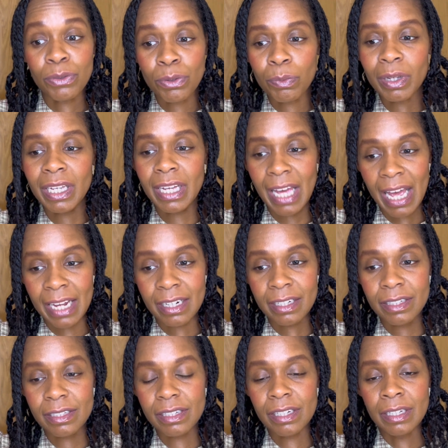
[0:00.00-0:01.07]
the
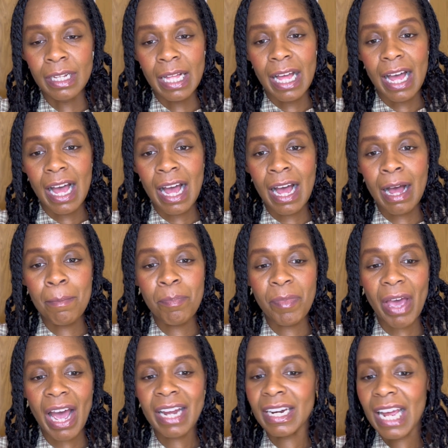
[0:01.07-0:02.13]
weekend.
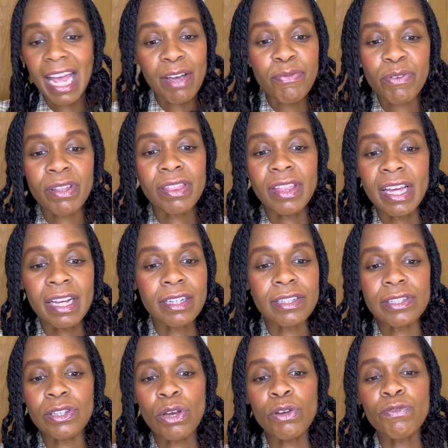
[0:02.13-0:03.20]
And everything.
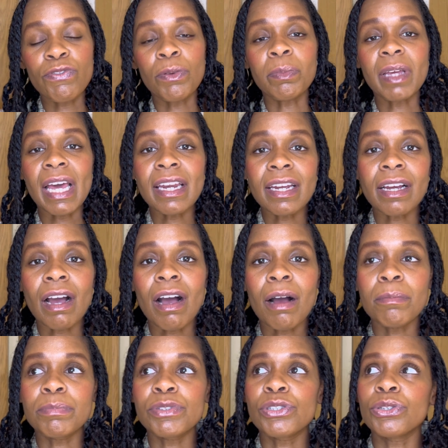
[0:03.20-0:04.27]
So from getting
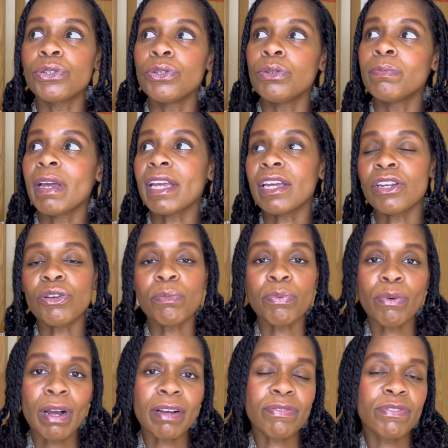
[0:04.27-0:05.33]
up to making your
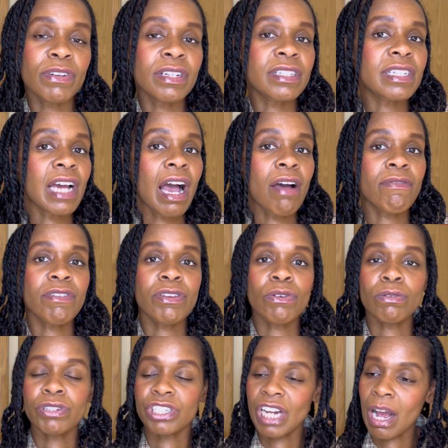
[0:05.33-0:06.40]
breakfast, to having
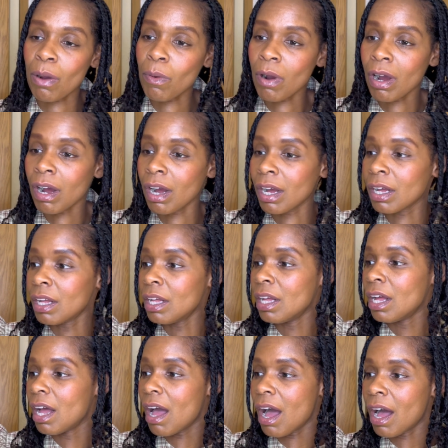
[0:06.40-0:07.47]
your shower,
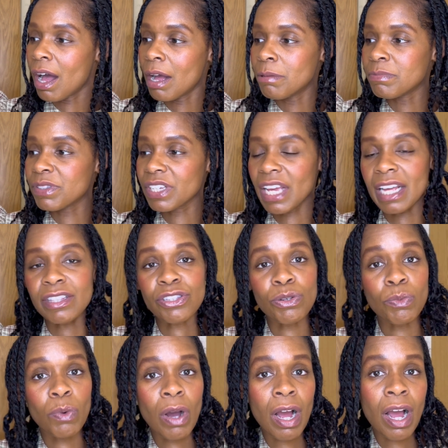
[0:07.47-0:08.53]
to getting to
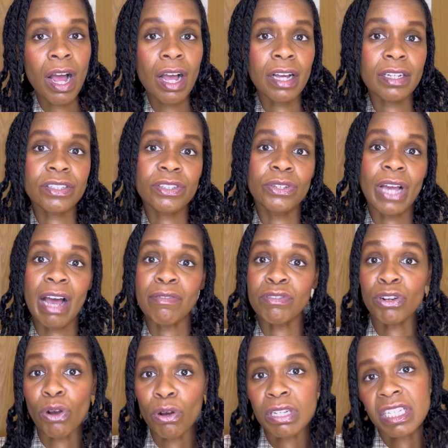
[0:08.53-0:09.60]
work, to having
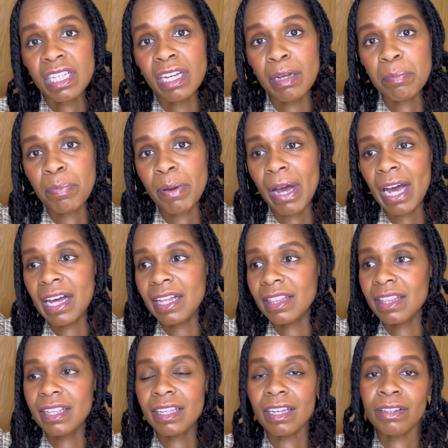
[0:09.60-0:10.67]
a gossip
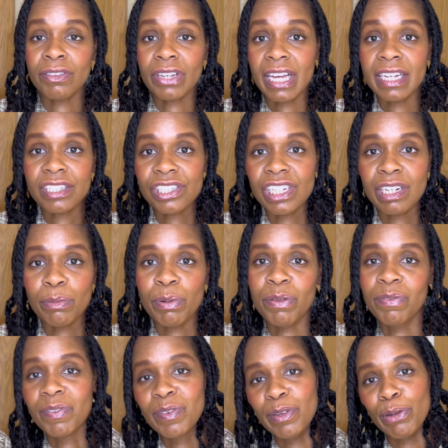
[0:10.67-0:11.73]
in the kitchen
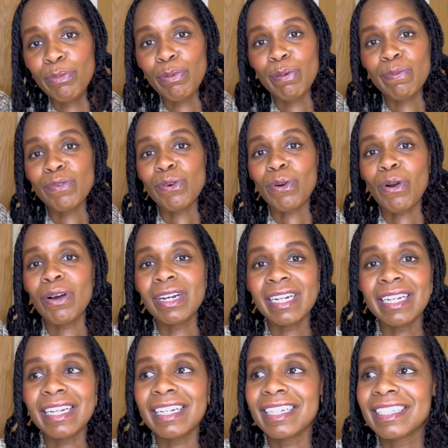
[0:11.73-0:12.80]
with your
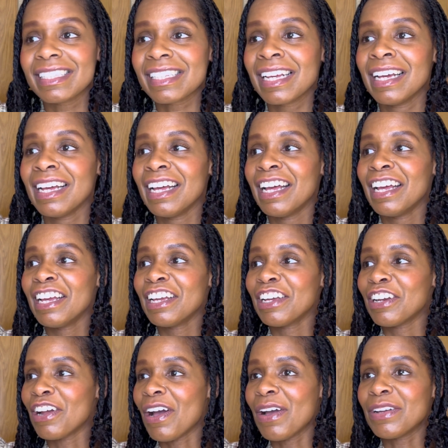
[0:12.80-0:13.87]
colleagues, you
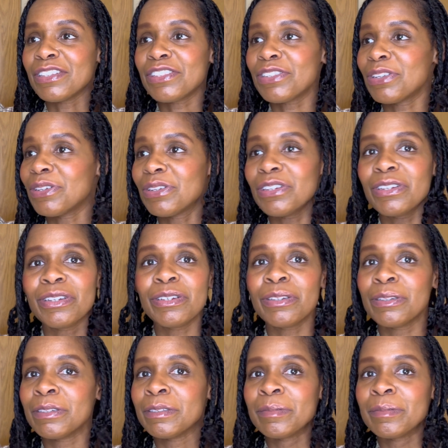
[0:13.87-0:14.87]
know, to,